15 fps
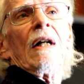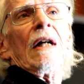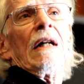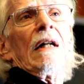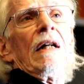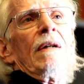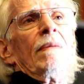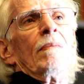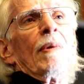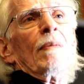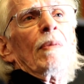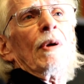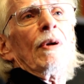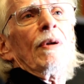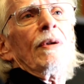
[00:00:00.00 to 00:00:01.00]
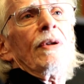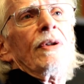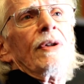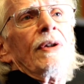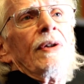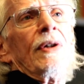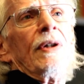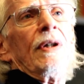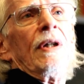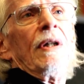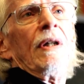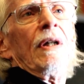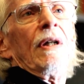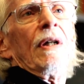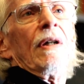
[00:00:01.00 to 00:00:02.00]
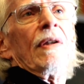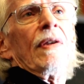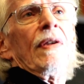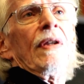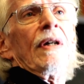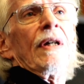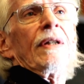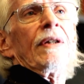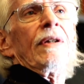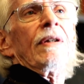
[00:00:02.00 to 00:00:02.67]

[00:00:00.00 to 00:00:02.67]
I proposed that